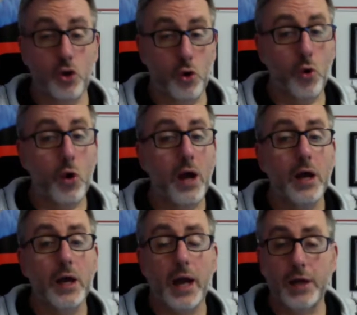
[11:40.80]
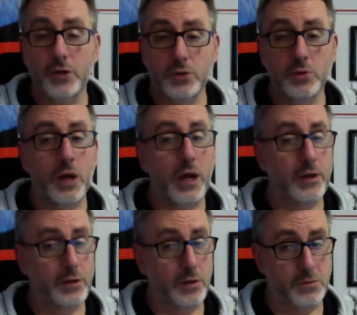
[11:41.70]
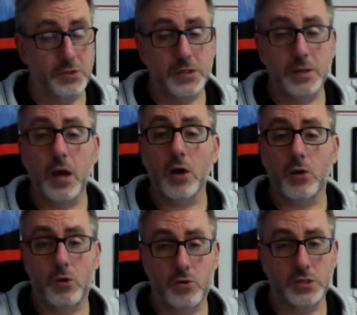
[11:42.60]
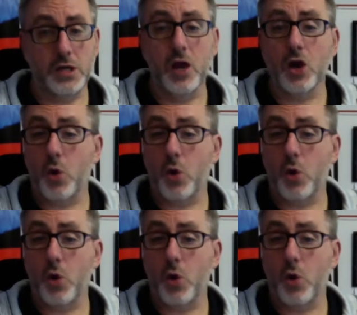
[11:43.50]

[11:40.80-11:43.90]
go and do an accountancy course